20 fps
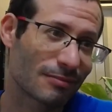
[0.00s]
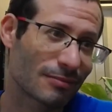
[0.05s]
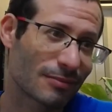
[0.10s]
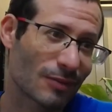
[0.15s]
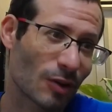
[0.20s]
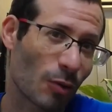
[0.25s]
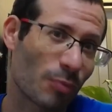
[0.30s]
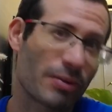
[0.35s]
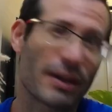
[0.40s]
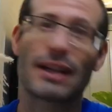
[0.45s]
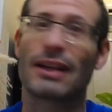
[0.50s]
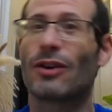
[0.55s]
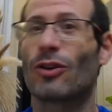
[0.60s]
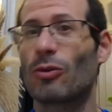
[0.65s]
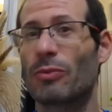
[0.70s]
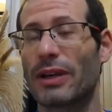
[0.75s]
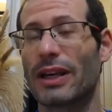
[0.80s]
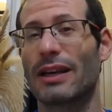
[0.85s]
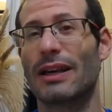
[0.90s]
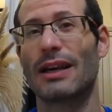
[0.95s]
completely on
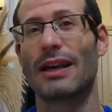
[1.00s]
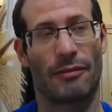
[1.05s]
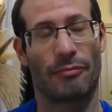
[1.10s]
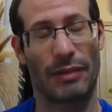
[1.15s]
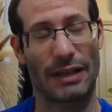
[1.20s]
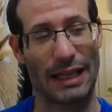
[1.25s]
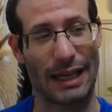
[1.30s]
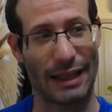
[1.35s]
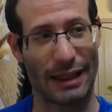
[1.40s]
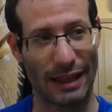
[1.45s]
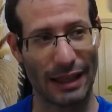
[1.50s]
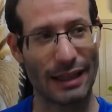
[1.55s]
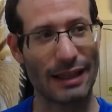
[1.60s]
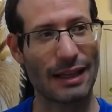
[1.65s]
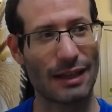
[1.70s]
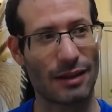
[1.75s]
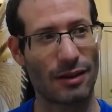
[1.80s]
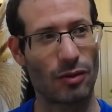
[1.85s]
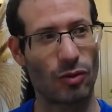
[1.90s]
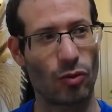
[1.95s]
me. But I think
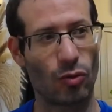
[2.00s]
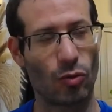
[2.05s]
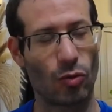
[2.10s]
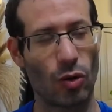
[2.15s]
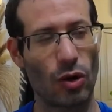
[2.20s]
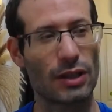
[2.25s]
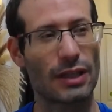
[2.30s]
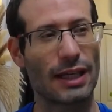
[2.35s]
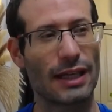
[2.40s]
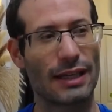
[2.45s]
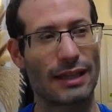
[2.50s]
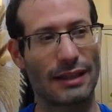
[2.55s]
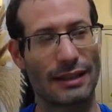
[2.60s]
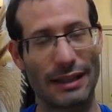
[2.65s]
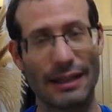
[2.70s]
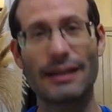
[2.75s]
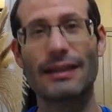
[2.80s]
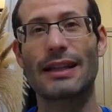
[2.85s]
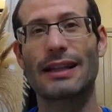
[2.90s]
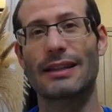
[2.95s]
that what I
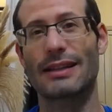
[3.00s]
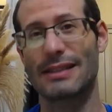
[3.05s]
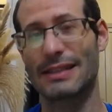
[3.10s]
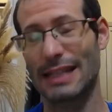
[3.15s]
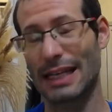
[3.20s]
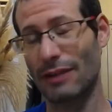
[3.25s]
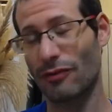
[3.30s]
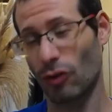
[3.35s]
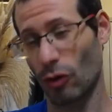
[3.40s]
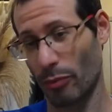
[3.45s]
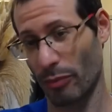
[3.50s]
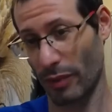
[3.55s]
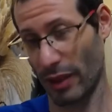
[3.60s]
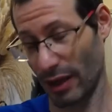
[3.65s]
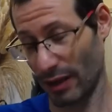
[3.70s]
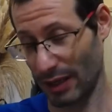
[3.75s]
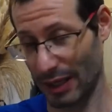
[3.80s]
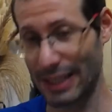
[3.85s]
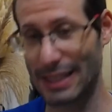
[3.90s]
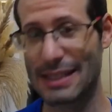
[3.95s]
didn't understand from
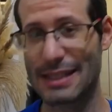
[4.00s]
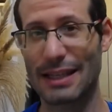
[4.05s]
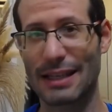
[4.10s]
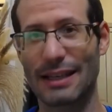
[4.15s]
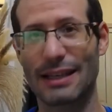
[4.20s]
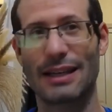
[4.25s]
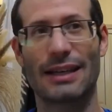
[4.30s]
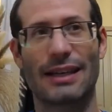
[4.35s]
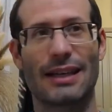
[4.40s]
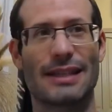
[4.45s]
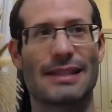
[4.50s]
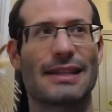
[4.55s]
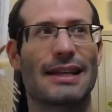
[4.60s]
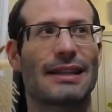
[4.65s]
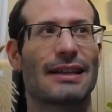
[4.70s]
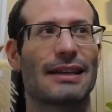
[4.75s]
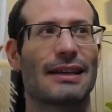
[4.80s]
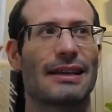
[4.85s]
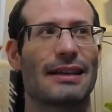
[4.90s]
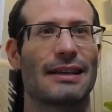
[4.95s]
their listing is that
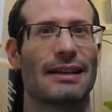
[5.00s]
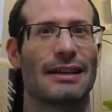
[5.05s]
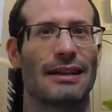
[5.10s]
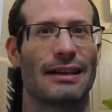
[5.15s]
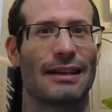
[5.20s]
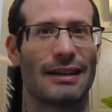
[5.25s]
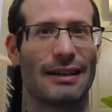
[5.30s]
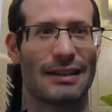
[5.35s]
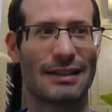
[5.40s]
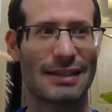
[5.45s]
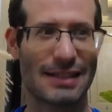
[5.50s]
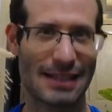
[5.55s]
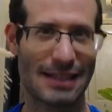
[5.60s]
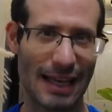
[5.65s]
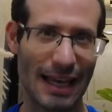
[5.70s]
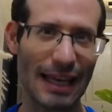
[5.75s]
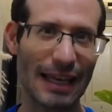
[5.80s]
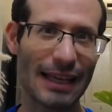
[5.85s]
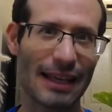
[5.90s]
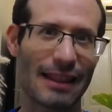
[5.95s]

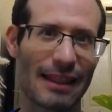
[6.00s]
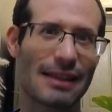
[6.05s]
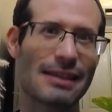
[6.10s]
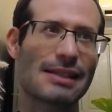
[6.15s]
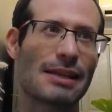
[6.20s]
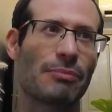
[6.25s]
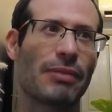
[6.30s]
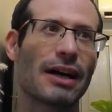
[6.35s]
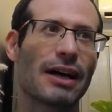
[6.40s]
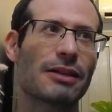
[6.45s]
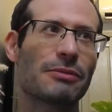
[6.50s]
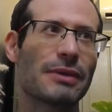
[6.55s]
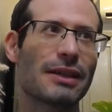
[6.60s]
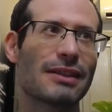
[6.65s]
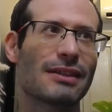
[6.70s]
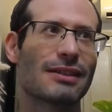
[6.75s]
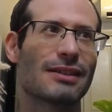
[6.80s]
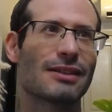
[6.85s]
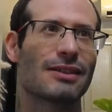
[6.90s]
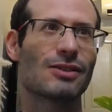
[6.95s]
staying in this apartment
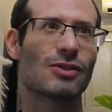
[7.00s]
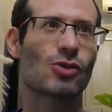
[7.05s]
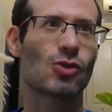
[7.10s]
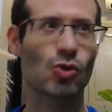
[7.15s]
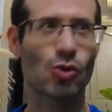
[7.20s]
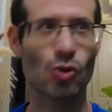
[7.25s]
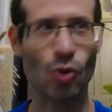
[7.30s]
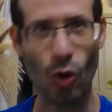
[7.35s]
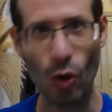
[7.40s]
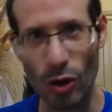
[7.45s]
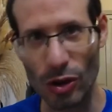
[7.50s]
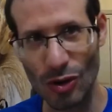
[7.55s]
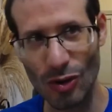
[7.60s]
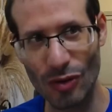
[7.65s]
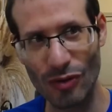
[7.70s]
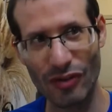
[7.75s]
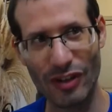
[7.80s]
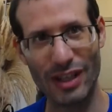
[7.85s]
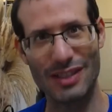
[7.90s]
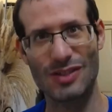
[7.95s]
sort
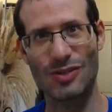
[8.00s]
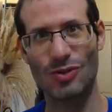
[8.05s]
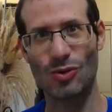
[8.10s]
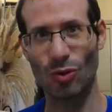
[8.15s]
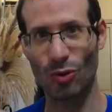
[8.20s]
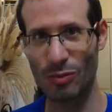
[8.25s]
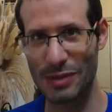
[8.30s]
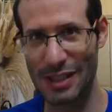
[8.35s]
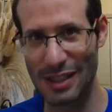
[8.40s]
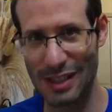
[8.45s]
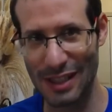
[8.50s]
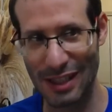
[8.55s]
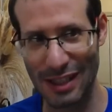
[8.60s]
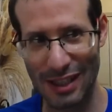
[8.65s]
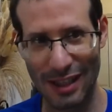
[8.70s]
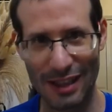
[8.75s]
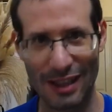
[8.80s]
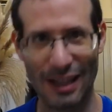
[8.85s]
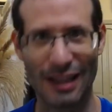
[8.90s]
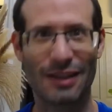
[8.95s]
of assumes
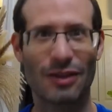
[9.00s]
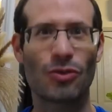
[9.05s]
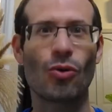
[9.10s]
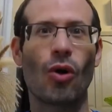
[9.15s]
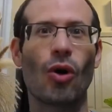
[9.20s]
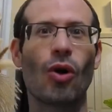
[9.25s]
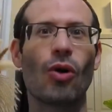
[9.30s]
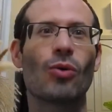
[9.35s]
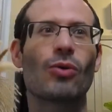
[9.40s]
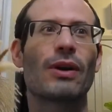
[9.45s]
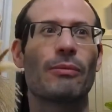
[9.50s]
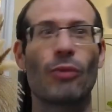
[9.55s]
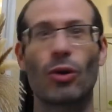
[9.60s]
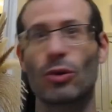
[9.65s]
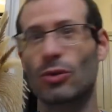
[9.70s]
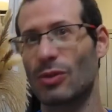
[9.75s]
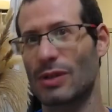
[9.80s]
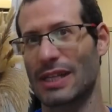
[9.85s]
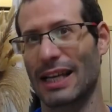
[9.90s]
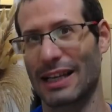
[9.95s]
that you own a
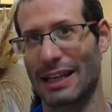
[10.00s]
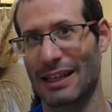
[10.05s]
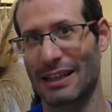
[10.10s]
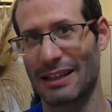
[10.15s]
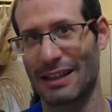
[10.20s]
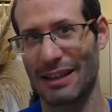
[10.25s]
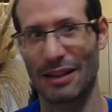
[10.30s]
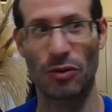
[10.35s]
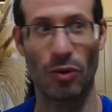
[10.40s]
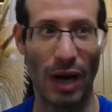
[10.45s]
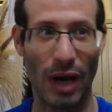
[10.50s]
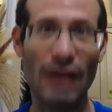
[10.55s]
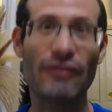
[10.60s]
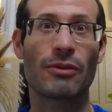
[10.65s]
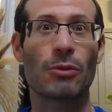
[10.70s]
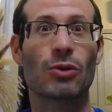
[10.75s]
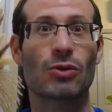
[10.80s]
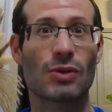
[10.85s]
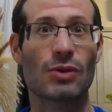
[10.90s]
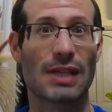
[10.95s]
motorcycle, that you have a
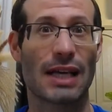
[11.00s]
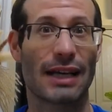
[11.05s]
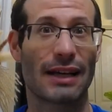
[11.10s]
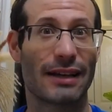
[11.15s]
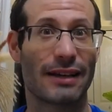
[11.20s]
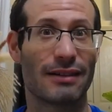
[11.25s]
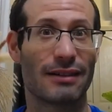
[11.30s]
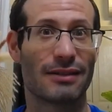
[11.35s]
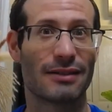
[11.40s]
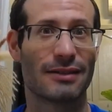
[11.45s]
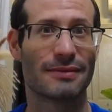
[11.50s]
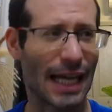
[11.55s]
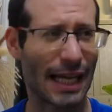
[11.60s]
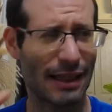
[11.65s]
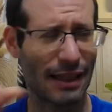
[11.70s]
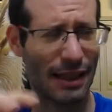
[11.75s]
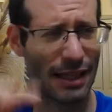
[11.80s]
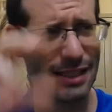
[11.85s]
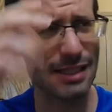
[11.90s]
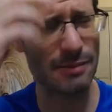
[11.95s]
motorcycle here.
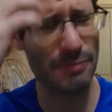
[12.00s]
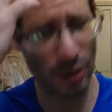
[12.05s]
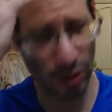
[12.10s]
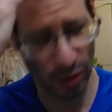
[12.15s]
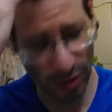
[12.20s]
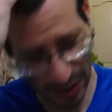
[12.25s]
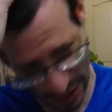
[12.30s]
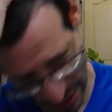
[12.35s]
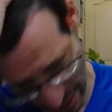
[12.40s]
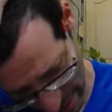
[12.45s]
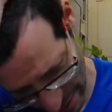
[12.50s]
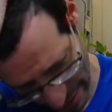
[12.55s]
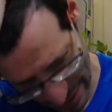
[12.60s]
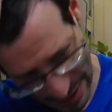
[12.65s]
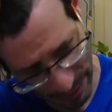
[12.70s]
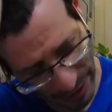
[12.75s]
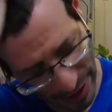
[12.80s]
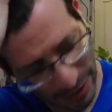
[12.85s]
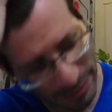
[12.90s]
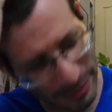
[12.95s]
And this is because this
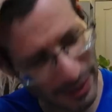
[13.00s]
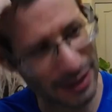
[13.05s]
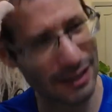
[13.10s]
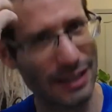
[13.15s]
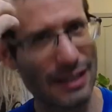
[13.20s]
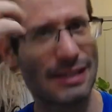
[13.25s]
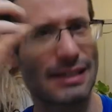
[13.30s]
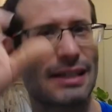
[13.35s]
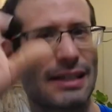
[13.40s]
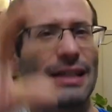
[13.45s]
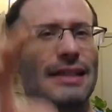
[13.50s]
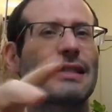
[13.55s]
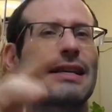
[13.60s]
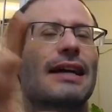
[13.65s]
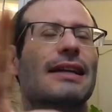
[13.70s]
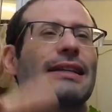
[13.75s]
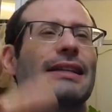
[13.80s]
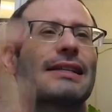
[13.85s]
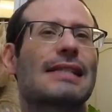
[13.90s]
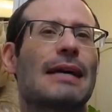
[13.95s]
apartment is
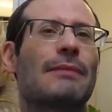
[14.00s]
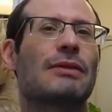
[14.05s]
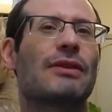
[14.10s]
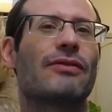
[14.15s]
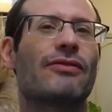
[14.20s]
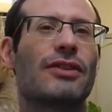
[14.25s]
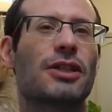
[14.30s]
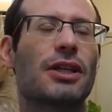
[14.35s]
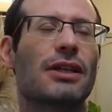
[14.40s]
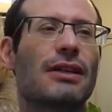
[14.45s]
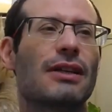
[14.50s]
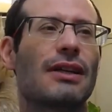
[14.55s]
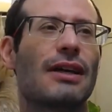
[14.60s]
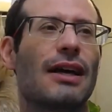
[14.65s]
inside a subdivision